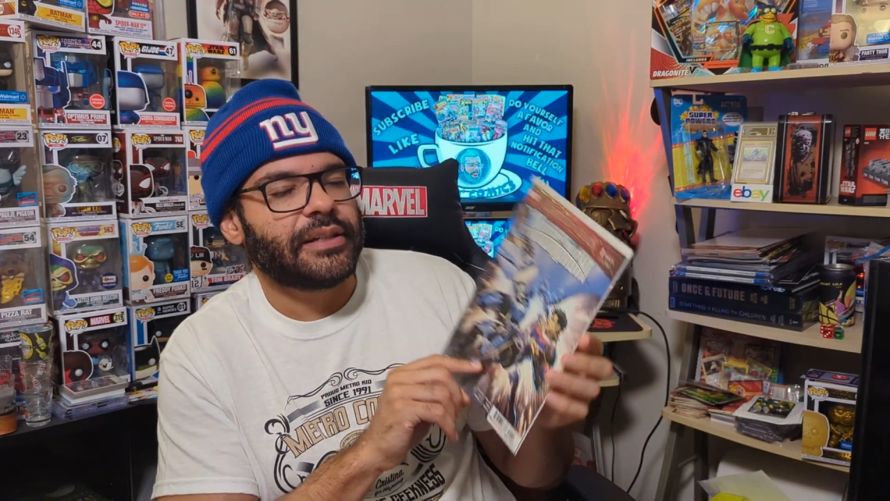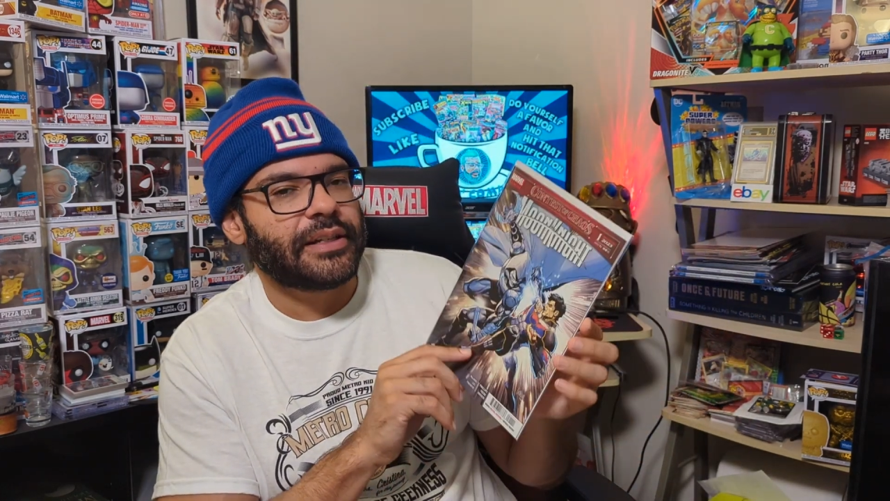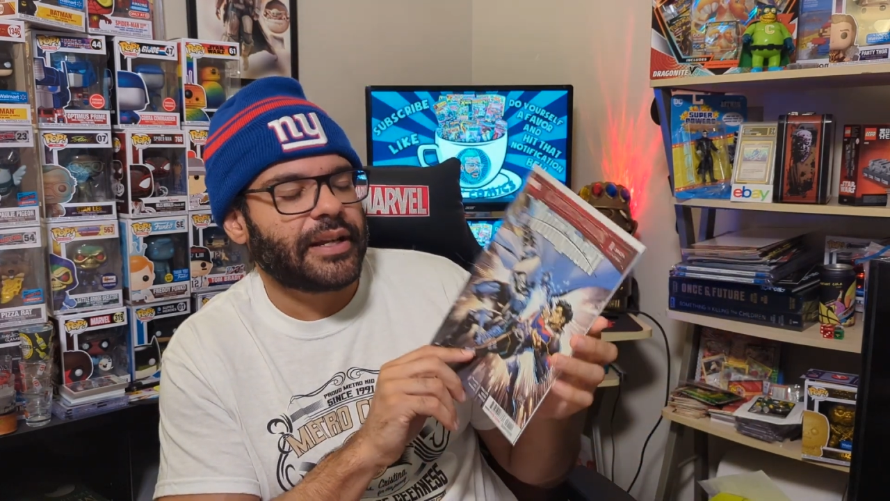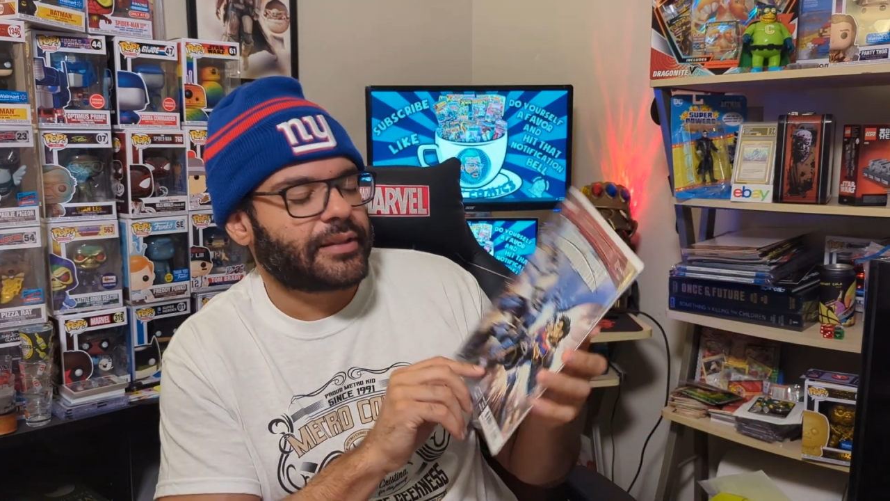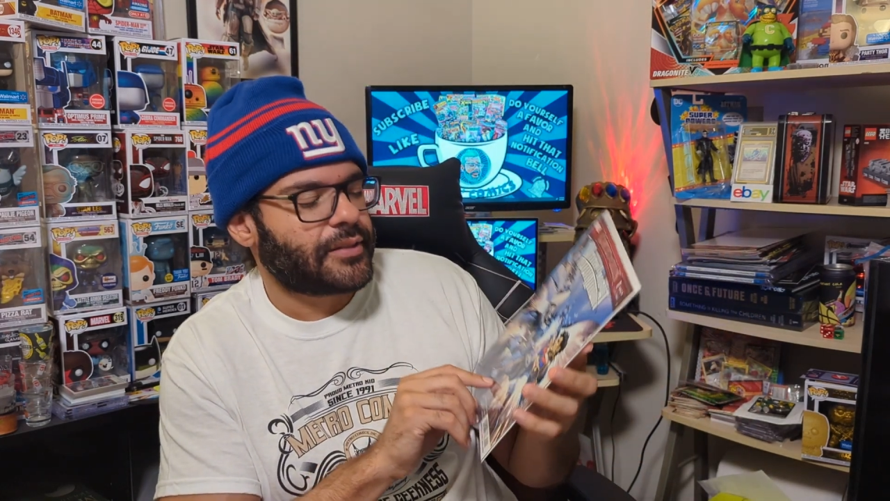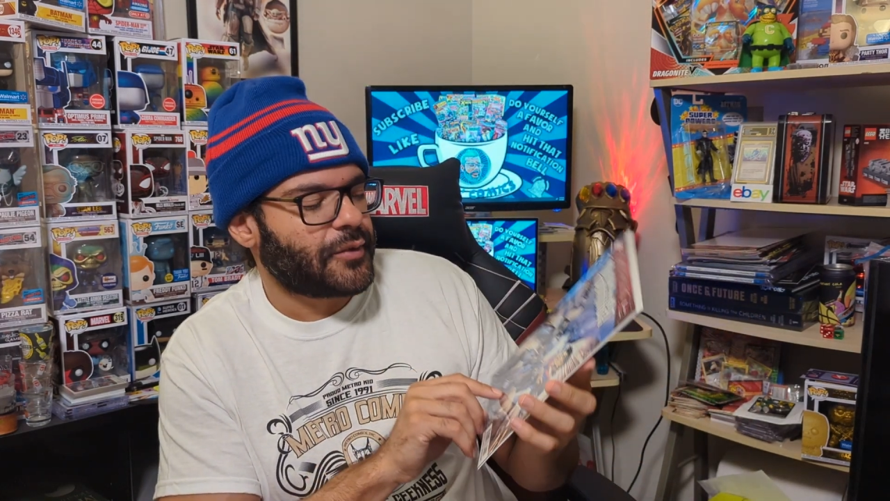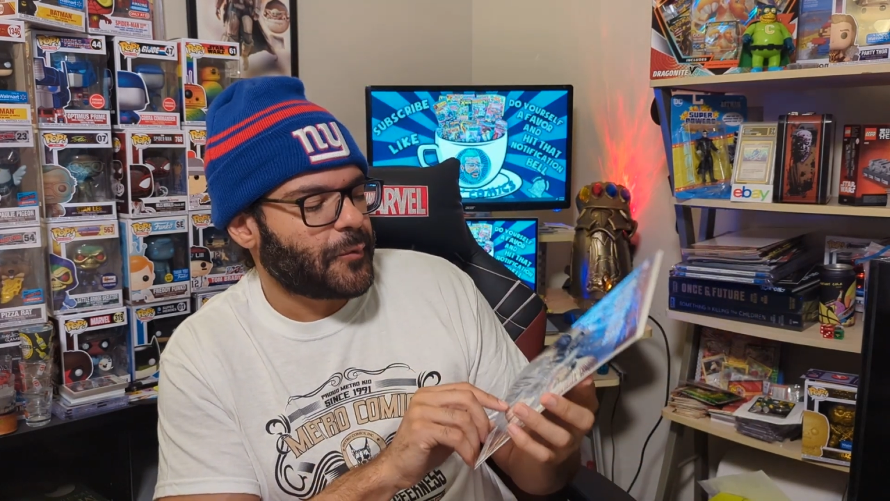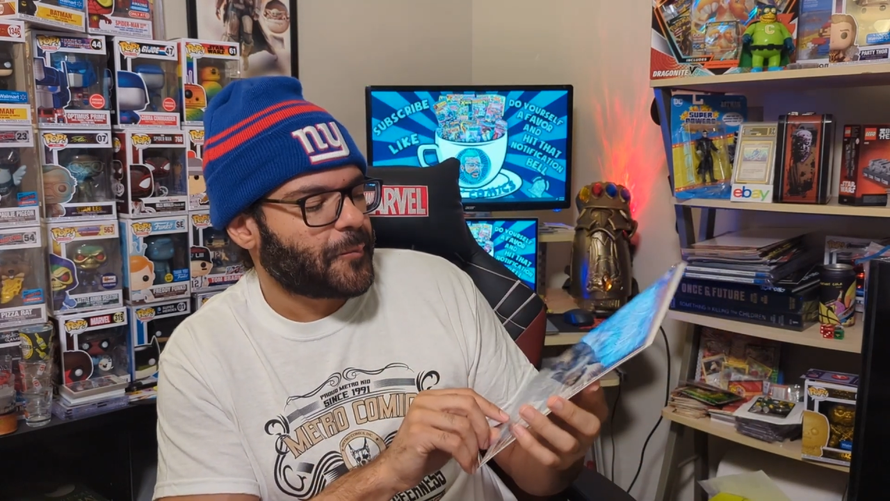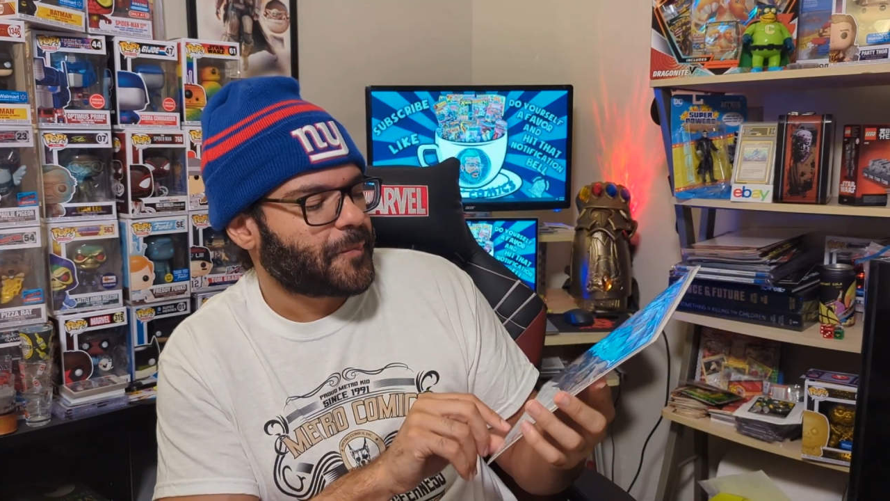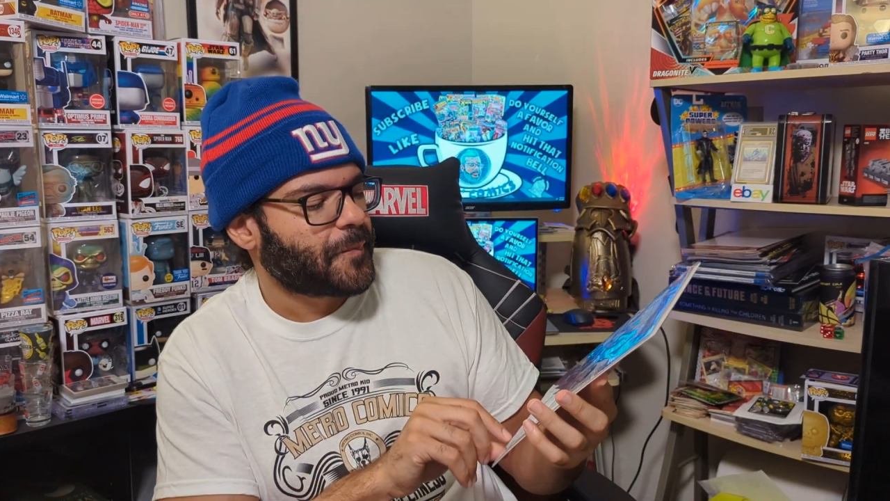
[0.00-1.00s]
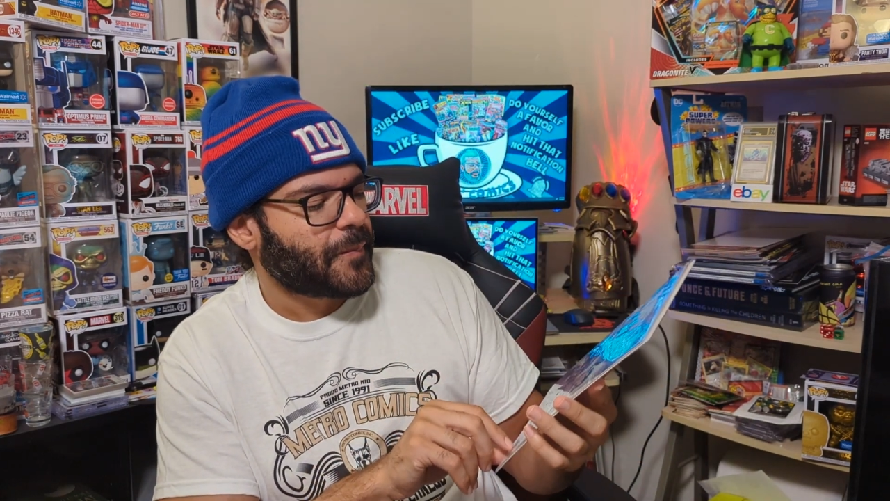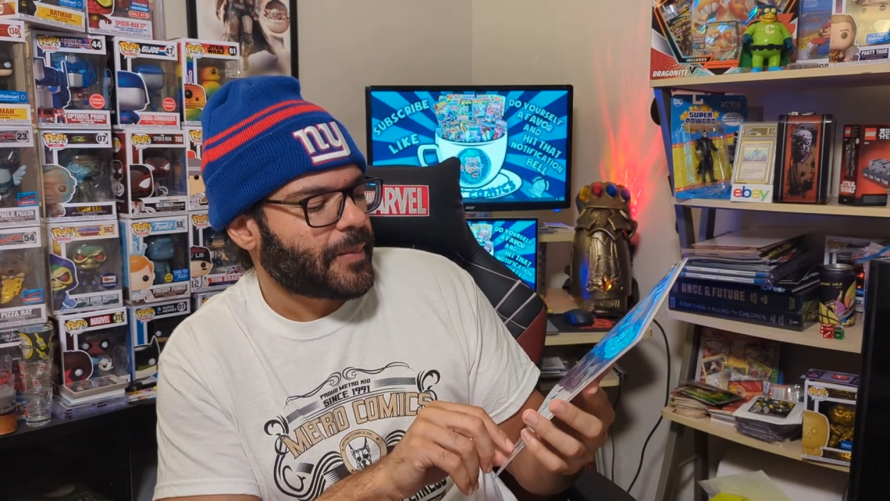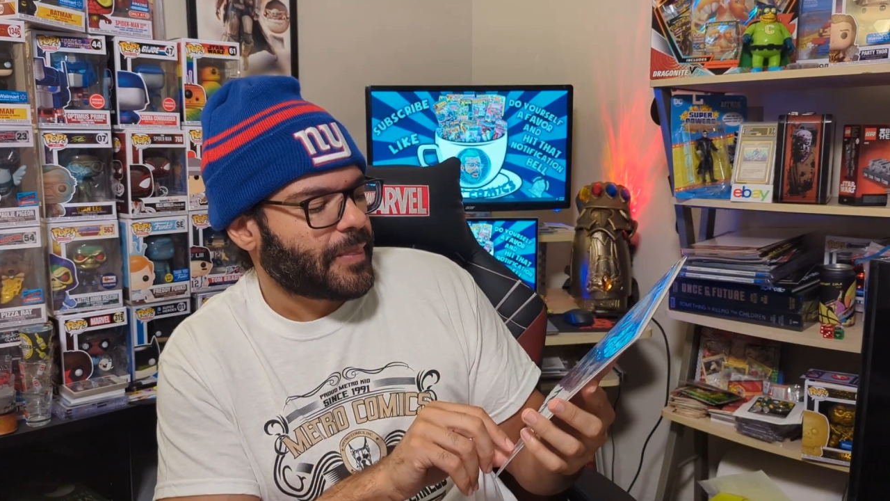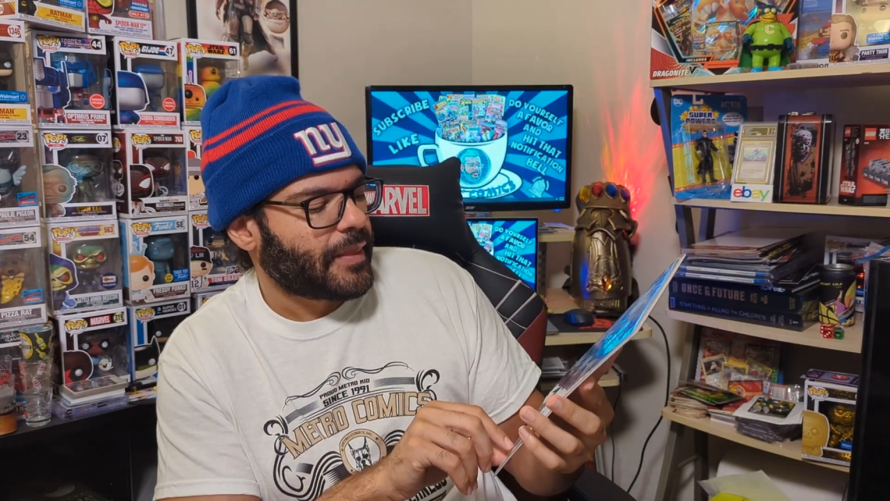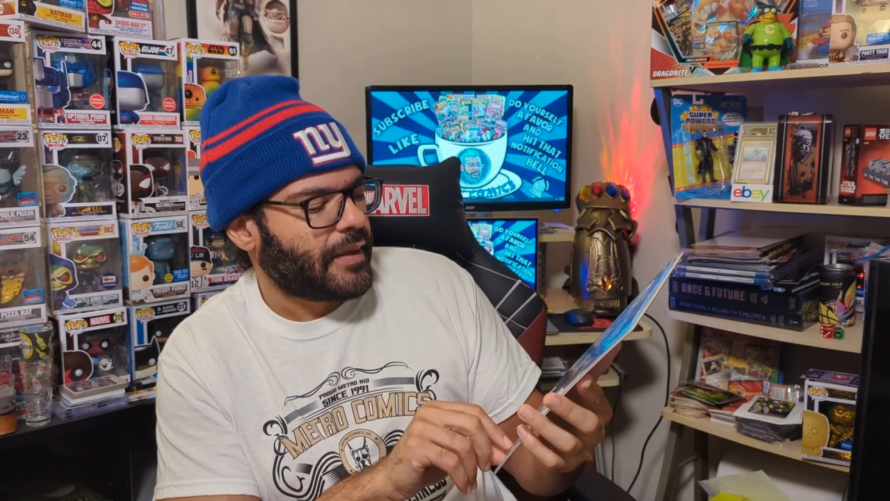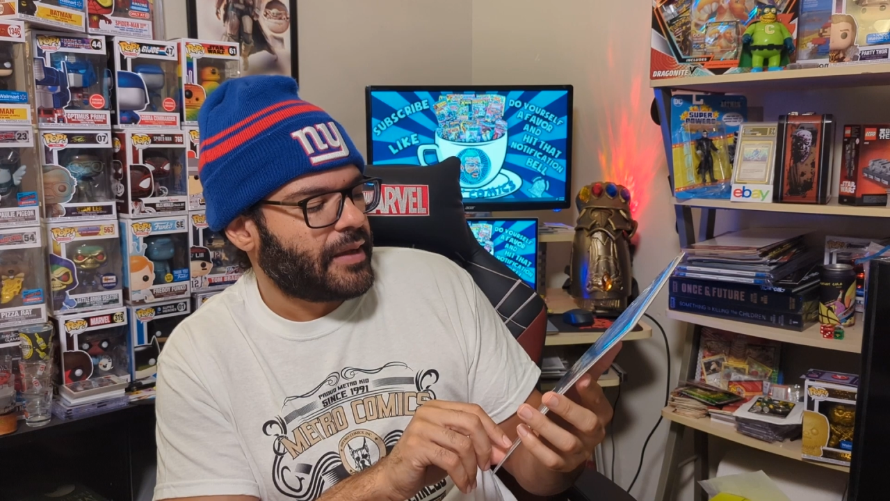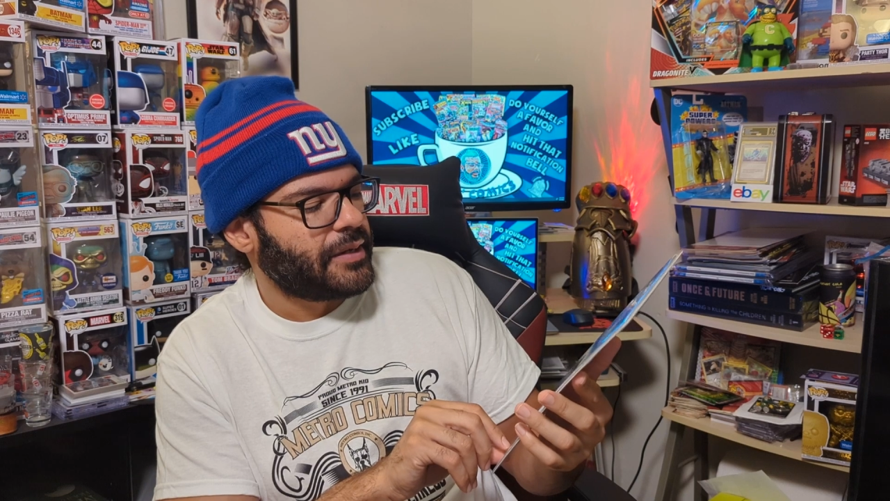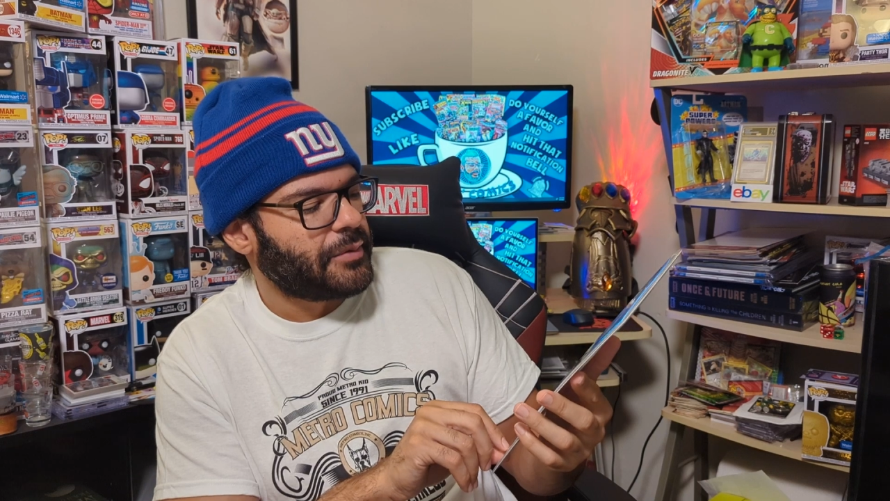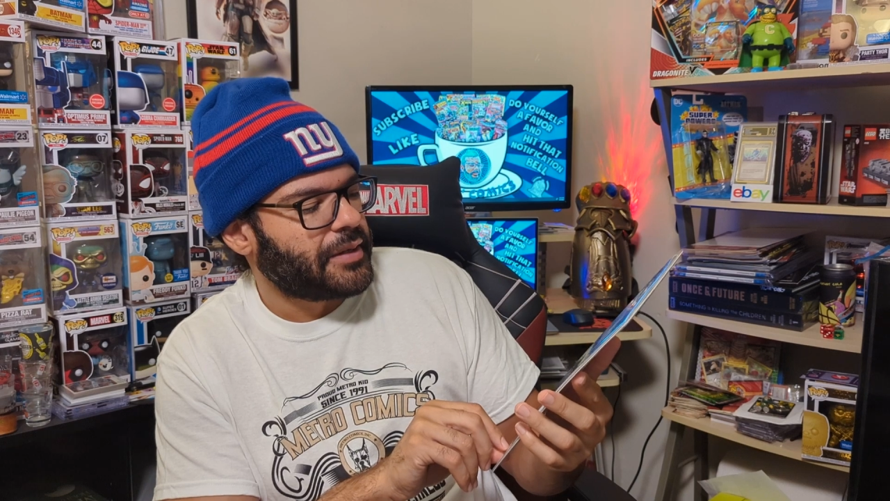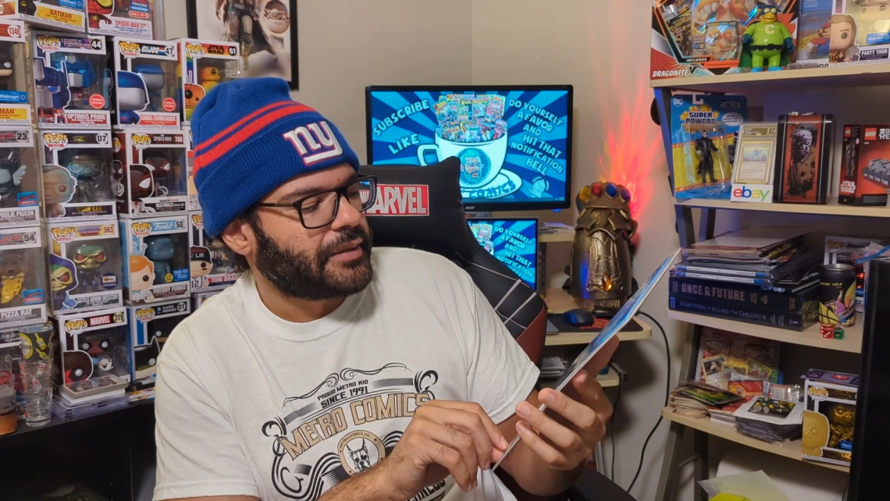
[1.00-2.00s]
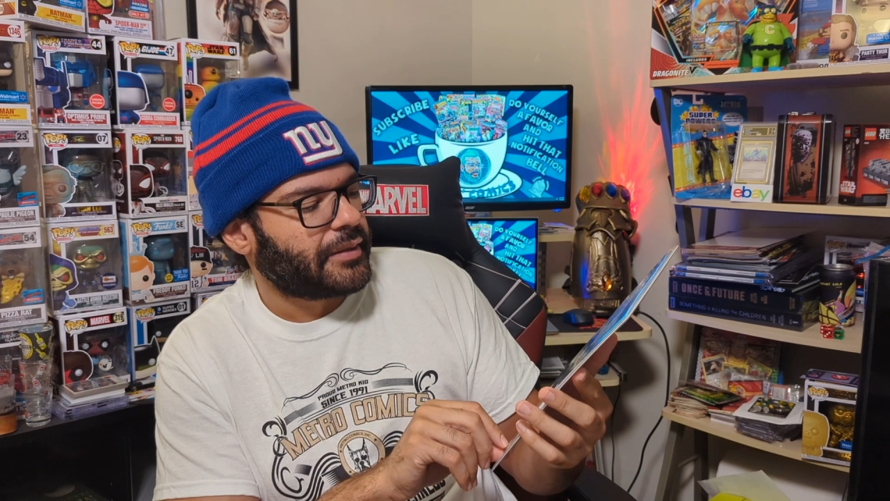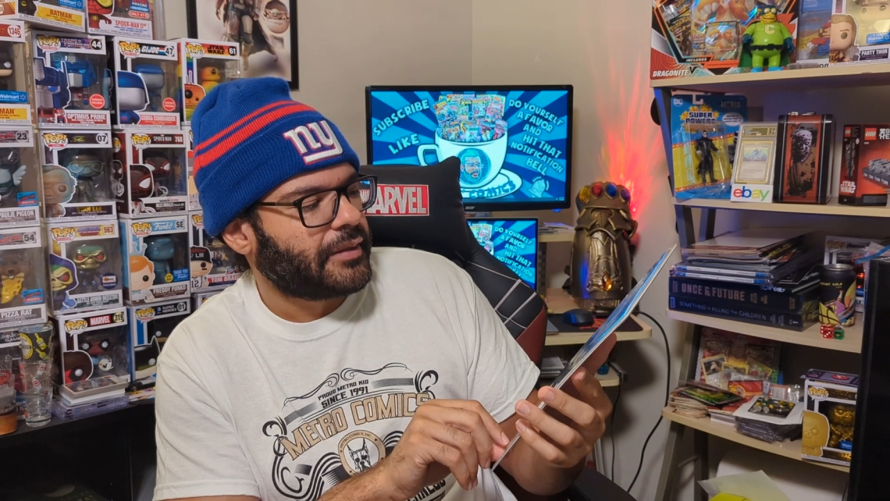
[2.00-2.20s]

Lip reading: connected to. Anyway,